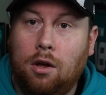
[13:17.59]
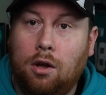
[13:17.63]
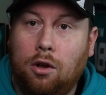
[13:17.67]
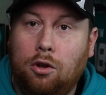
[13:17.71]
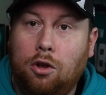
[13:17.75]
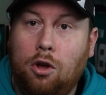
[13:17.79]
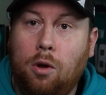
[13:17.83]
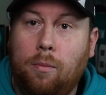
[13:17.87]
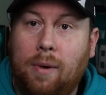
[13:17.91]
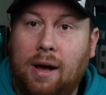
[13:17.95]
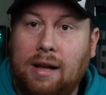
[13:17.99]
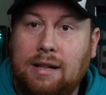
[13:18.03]

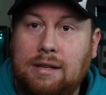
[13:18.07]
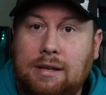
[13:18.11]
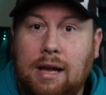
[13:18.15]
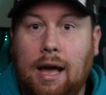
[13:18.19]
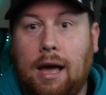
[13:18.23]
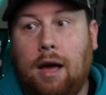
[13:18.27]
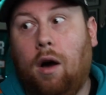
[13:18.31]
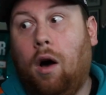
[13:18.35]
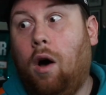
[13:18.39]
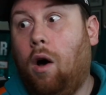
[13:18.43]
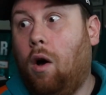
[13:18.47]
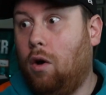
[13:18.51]
You might say,
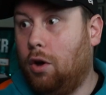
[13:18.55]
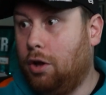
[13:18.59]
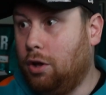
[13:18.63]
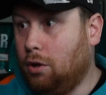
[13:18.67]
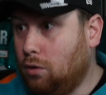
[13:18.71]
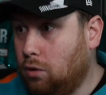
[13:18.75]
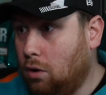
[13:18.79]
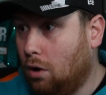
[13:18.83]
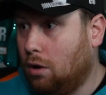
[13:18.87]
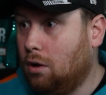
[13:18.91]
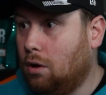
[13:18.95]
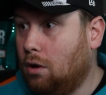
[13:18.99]
oh, he
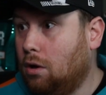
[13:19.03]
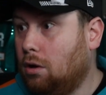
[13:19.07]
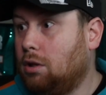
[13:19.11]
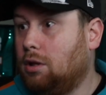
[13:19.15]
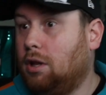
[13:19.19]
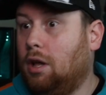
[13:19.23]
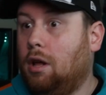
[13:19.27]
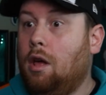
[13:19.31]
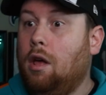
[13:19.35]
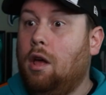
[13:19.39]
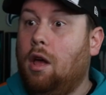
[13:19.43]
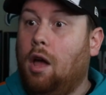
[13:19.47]
looked
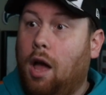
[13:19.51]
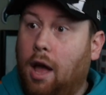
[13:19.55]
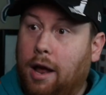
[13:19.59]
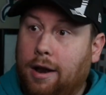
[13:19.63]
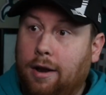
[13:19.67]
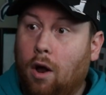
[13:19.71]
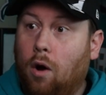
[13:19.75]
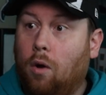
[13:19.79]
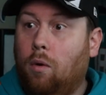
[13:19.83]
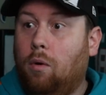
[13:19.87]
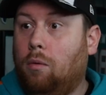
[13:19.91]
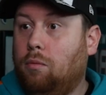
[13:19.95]
and
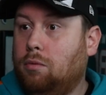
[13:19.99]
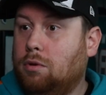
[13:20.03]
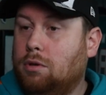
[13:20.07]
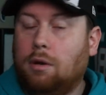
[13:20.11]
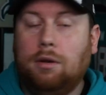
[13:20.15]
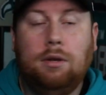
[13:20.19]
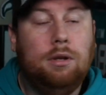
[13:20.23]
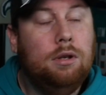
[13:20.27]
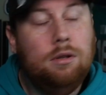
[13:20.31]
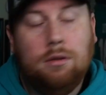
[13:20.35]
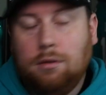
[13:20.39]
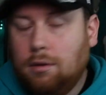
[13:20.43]
no one was.
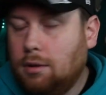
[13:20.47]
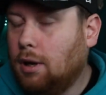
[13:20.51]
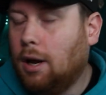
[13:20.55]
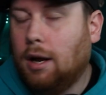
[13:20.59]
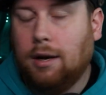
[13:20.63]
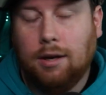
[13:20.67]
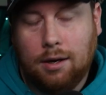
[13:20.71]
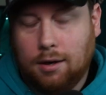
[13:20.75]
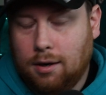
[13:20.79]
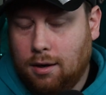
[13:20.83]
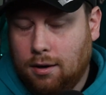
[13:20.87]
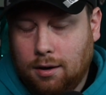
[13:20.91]

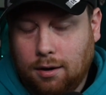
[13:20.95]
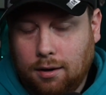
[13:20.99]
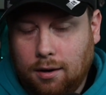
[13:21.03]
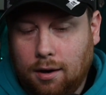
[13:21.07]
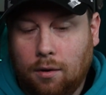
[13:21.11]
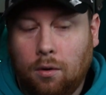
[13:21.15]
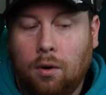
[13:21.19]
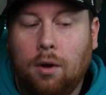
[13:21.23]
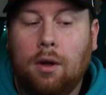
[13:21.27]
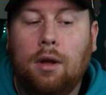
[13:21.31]
No.